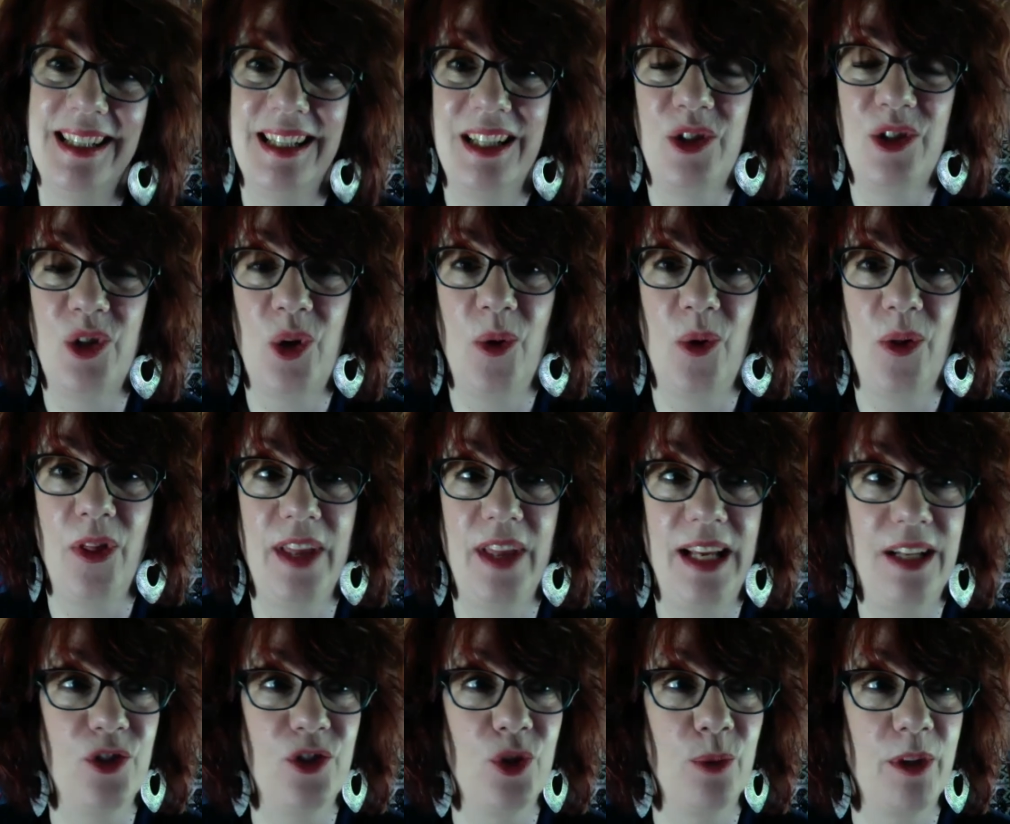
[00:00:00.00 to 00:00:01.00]
So
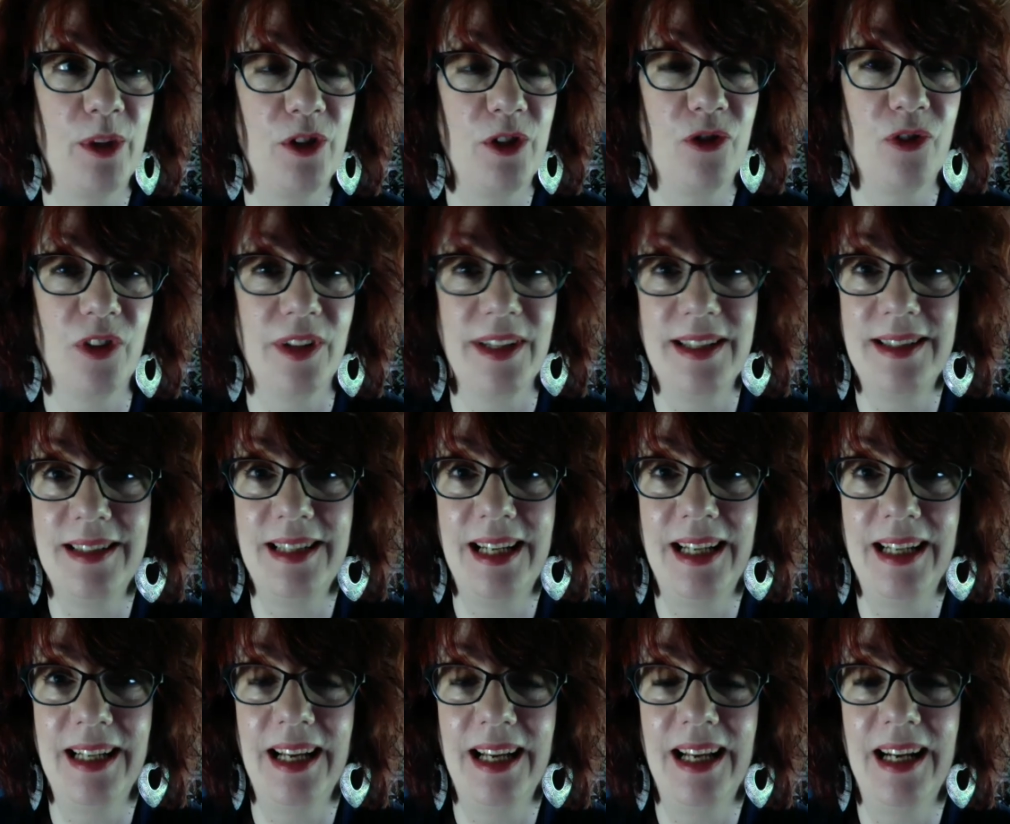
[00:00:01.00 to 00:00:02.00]
thanks so much for
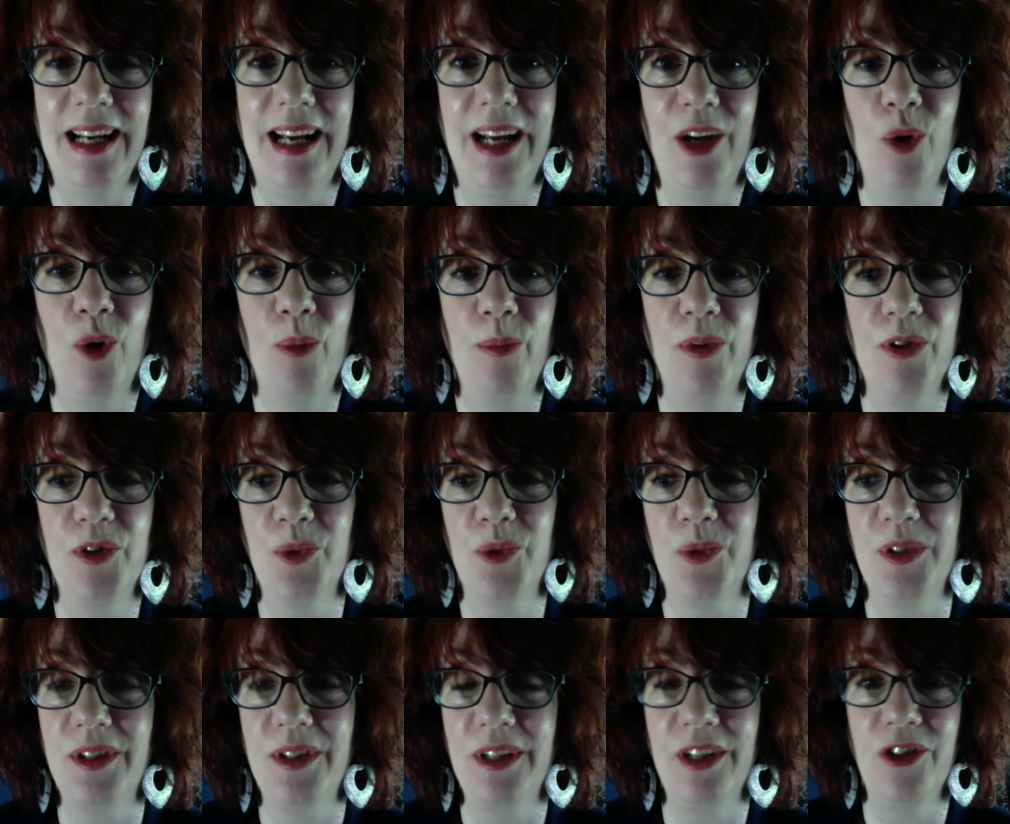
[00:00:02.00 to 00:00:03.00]
listening, and I hope this
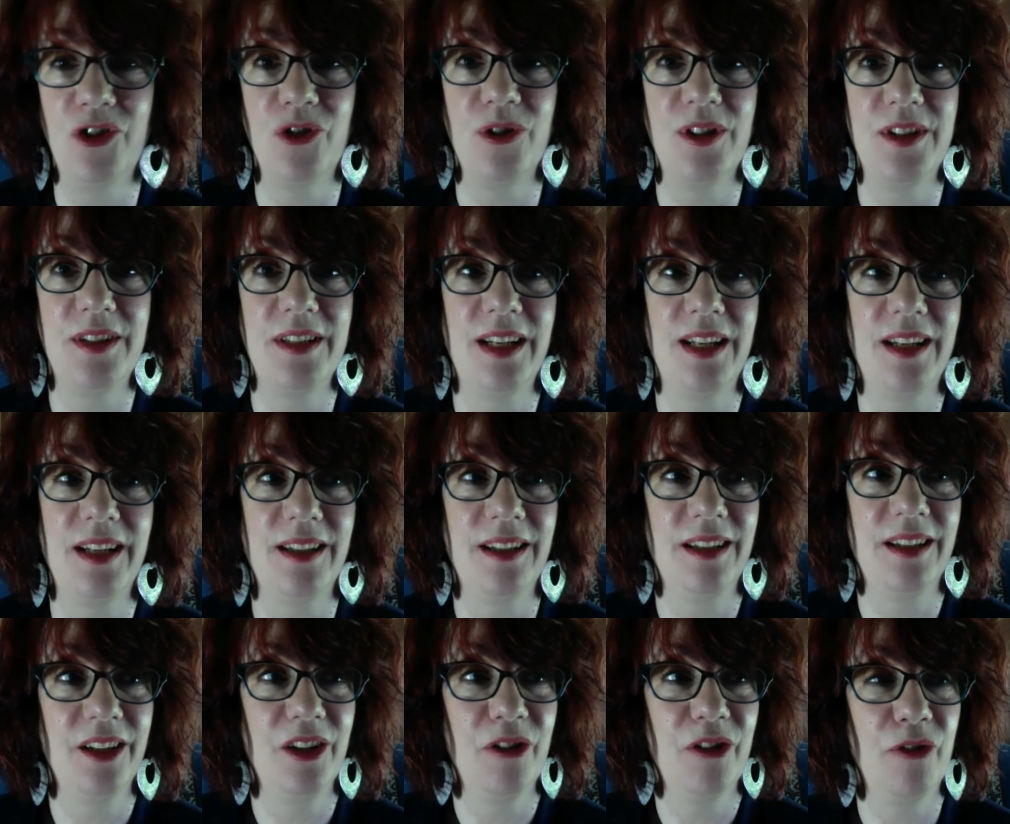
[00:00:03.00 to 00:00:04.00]
was interesting
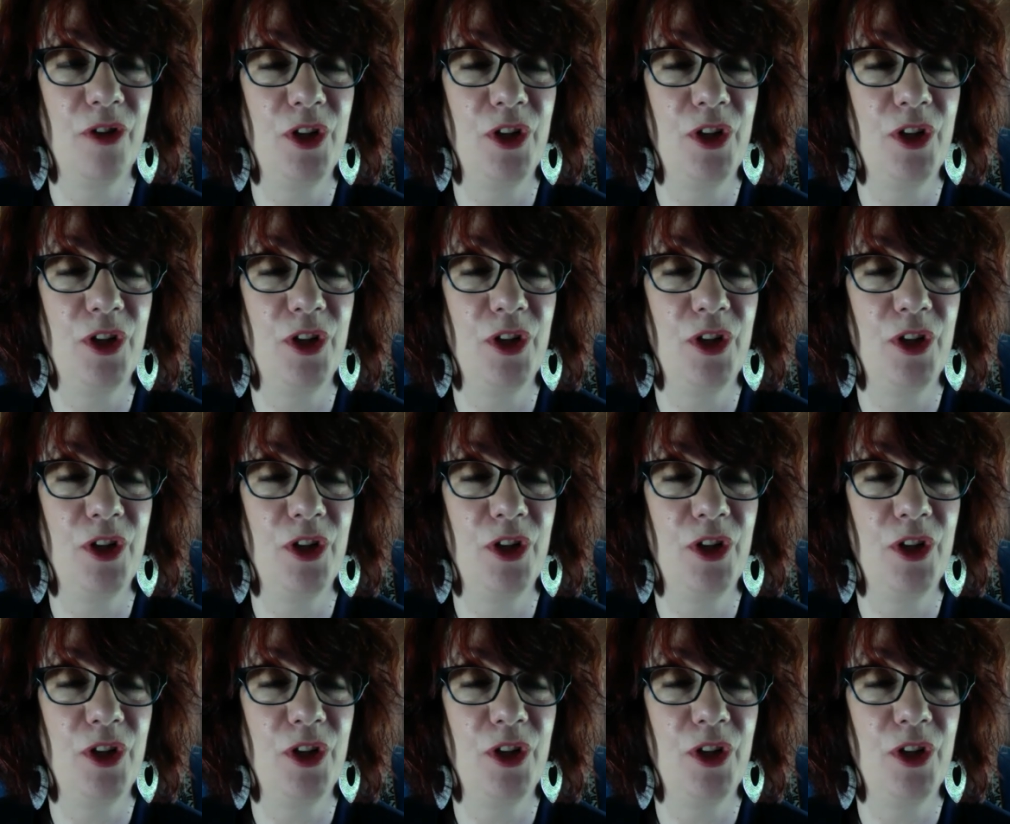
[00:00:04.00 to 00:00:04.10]
for